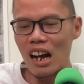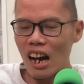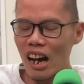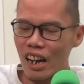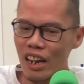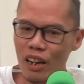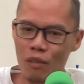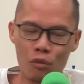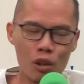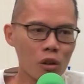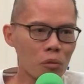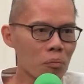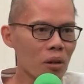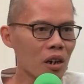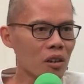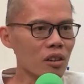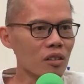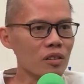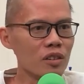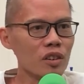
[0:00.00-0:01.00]
I am not
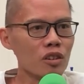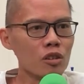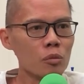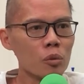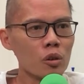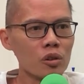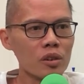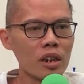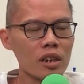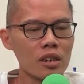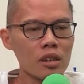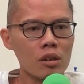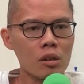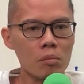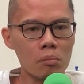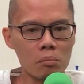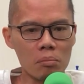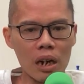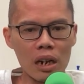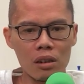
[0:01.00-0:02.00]
part of the sales process,
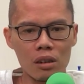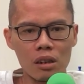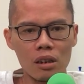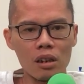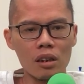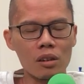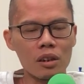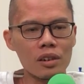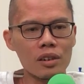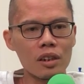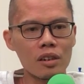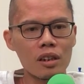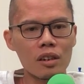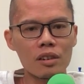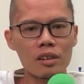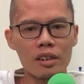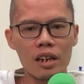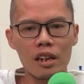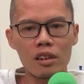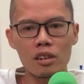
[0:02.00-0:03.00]
but in a certain
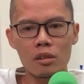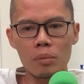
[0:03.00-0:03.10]
sense,